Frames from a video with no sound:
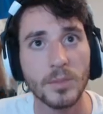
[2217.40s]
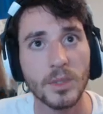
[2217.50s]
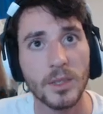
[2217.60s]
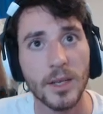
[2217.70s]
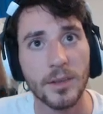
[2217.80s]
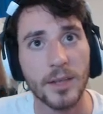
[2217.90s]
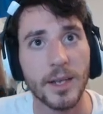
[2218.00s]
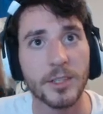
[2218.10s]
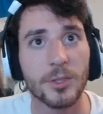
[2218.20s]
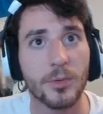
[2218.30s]
don't think I
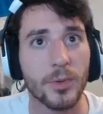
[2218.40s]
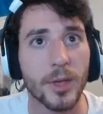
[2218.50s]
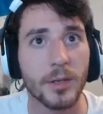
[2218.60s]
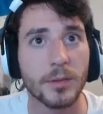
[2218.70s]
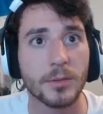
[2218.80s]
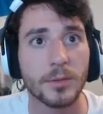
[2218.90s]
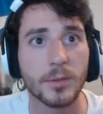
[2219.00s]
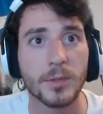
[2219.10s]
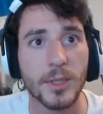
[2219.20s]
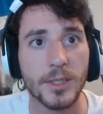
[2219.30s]
could shoot through that.
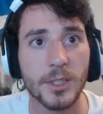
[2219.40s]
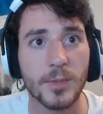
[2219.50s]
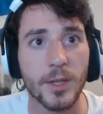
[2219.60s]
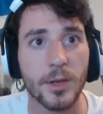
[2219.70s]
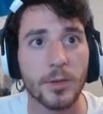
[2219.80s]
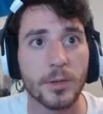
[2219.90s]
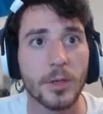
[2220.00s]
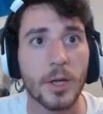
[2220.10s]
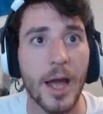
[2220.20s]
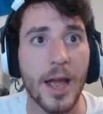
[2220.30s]
So let's just reload.
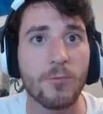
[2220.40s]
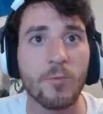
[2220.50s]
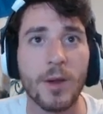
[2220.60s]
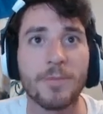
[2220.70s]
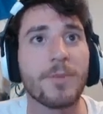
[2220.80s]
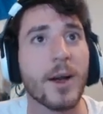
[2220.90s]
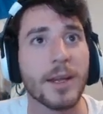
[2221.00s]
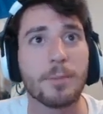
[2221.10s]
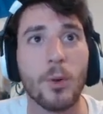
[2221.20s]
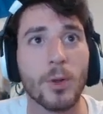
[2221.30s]
I have one fucking bullet